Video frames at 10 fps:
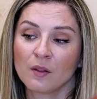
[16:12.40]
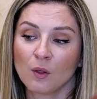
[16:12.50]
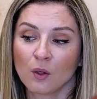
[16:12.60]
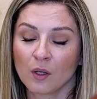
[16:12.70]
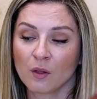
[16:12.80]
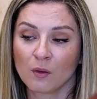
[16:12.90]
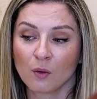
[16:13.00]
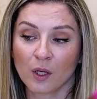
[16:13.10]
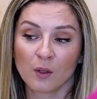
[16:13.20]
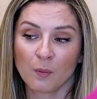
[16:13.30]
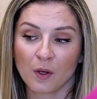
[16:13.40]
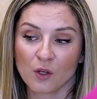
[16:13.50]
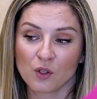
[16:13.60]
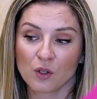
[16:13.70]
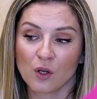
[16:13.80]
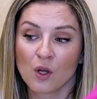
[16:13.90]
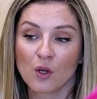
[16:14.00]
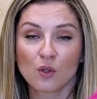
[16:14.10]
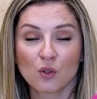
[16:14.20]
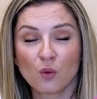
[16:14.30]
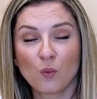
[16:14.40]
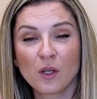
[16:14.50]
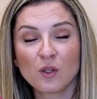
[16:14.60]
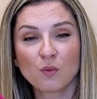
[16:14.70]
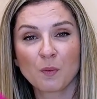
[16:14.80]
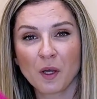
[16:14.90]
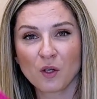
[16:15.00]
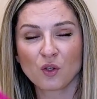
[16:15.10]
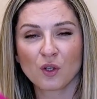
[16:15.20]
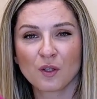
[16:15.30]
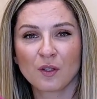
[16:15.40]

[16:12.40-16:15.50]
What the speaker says: the correct pressure? So once we make sure